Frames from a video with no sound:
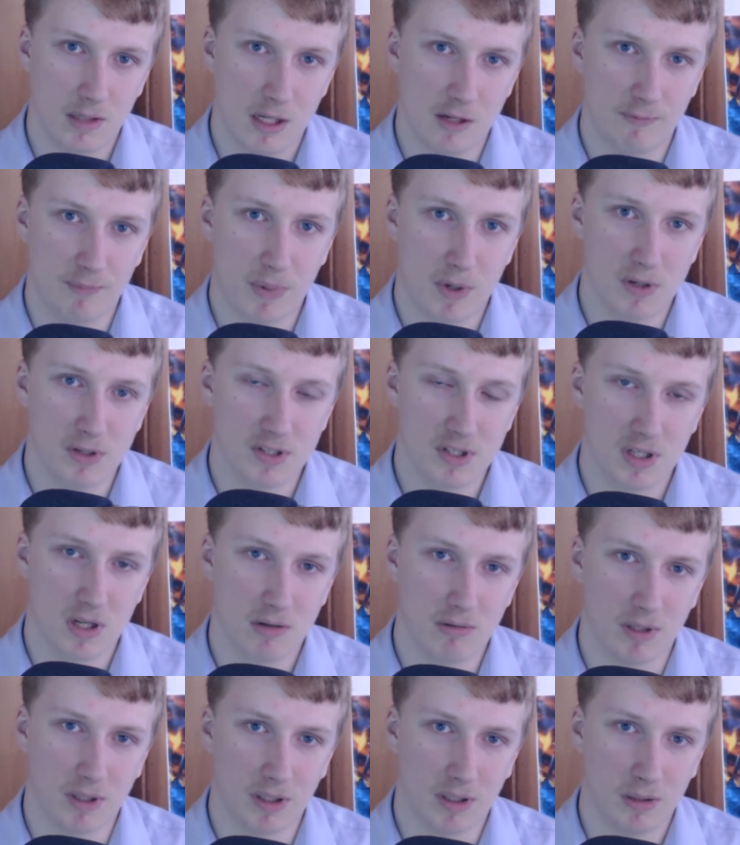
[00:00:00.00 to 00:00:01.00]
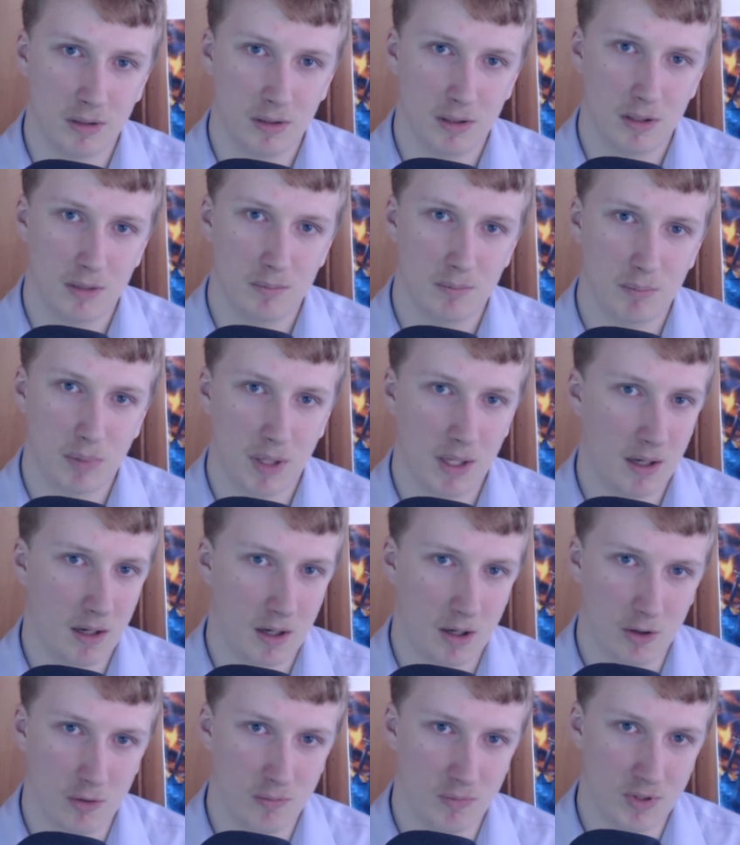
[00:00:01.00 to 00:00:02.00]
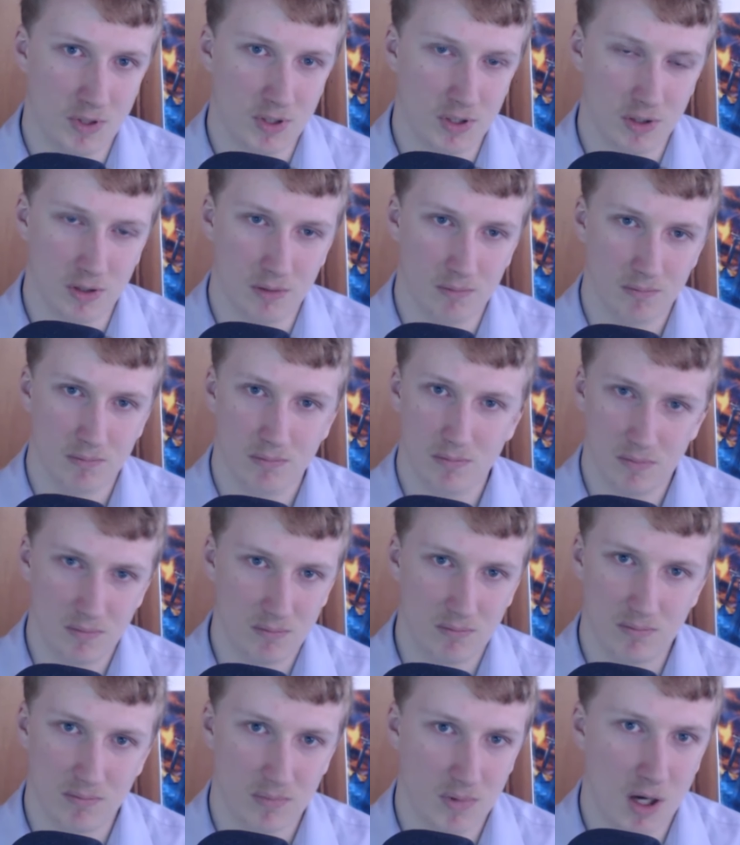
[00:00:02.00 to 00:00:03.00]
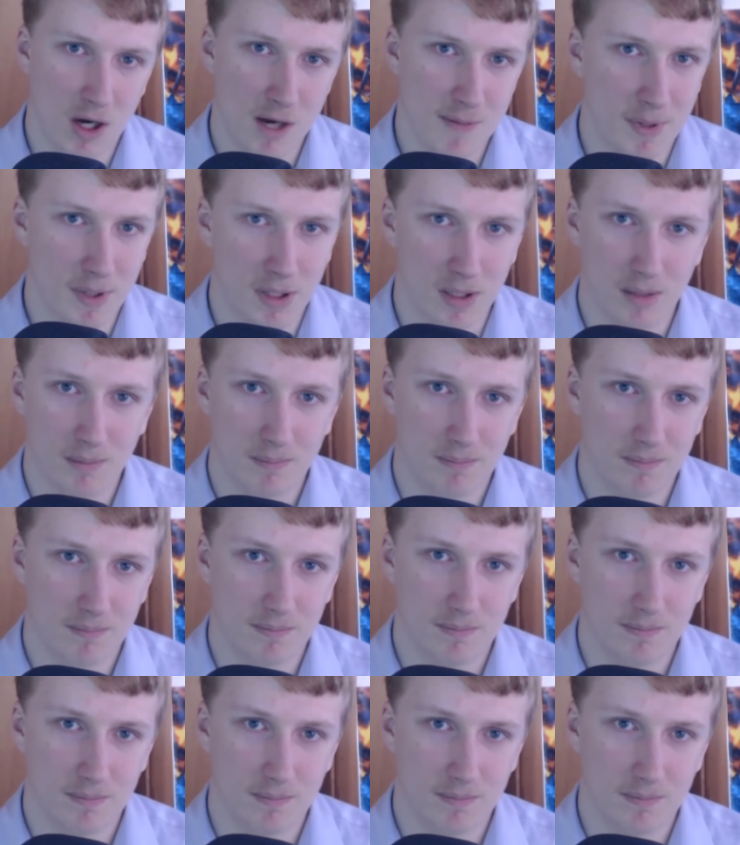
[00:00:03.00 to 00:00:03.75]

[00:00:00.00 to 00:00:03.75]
if Barcelona play at home to Eibar,